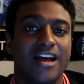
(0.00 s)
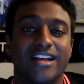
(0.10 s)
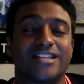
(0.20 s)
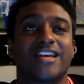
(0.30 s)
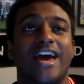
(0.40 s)

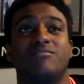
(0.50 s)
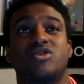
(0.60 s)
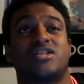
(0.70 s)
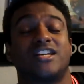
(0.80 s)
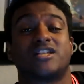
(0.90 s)
This game
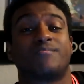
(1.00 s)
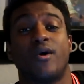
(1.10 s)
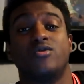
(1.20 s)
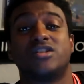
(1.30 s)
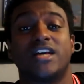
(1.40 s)
just
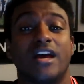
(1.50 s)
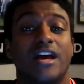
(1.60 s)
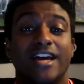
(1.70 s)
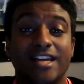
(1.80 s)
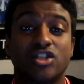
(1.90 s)
exposed it.
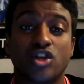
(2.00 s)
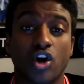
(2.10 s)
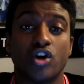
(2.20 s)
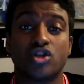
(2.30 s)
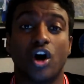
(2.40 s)
He's
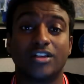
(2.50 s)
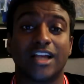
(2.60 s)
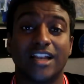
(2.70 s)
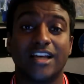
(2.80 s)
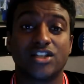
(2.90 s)
good on
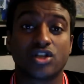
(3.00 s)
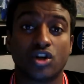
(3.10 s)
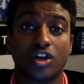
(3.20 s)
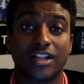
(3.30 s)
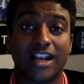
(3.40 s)
the
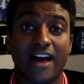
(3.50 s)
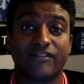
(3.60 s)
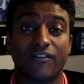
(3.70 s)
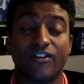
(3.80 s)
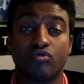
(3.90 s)

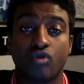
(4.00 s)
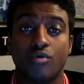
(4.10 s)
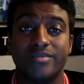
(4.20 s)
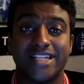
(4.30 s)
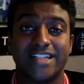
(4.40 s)
left if he
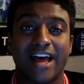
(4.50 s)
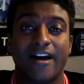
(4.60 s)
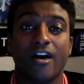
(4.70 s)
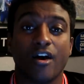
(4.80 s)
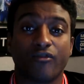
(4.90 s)
roams in
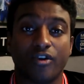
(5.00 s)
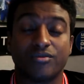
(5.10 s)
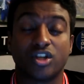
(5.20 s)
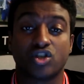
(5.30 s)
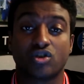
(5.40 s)
there
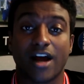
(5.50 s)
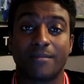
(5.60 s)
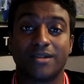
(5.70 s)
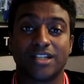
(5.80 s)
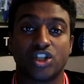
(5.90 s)
from the
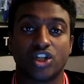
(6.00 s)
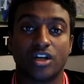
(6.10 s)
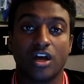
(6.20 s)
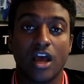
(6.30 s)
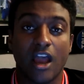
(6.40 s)
strike position.